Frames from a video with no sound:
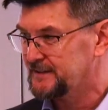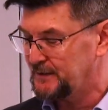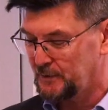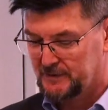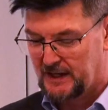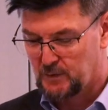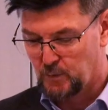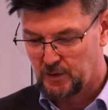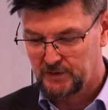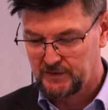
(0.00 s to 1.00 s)
those kind
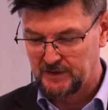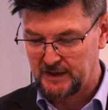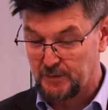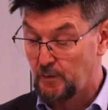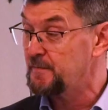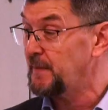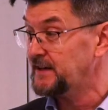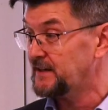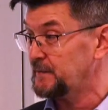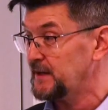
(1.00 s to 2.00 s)
words and for
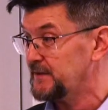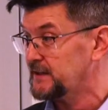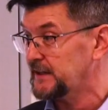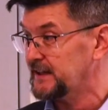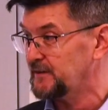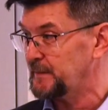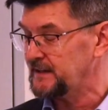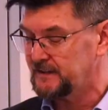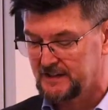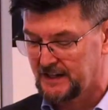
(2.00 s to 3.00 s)
reminding me of the title of my
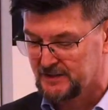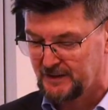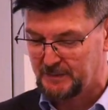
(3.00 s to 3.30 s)
dissertation,